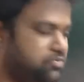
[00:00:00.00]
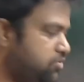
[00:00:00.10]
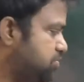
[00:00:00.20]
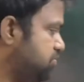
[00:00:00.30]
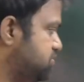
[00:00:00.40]

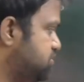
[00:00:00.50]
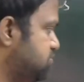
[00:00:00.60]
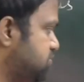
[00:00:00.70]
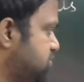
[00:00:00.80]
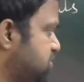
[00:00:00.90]
not
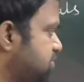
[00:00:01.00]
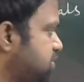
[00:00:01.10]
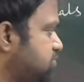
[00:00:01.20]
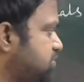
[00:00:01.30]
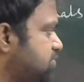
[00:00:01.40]
possible. 3
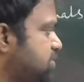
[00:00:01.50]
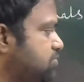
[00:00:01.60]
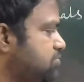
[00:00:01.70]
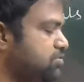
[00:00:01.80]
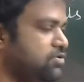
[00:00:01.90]
by 2 3 by
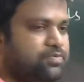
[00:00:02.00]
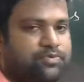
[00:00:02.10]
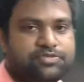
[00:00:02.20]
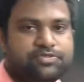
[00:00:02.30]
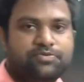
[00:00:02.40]
2,
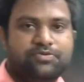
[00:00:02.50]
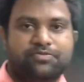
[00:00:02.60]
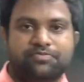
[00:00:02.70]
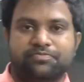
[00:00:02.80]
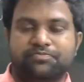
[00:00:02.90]
not possible.